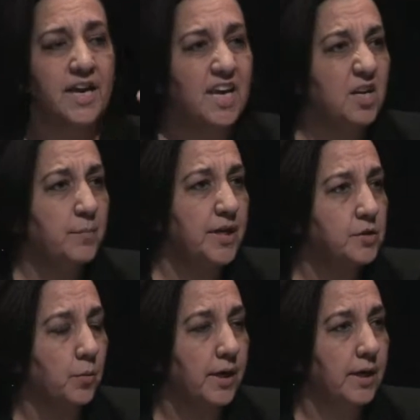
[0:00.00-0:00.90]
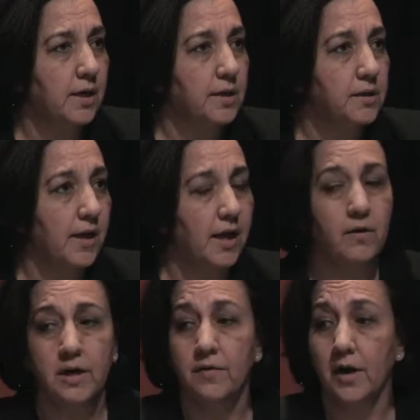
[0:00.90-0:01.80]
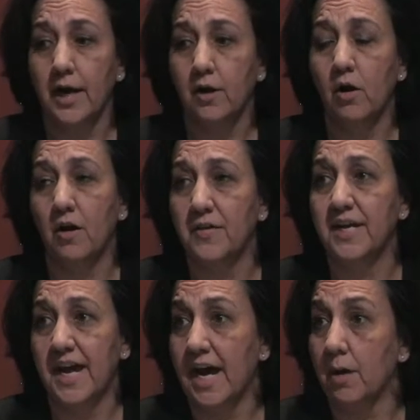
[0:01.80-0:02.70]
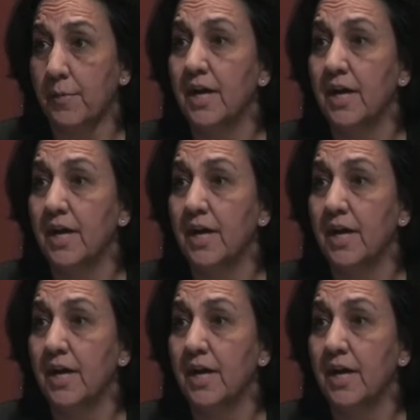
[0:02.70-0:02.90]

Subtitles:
In between is the area that I call the gap.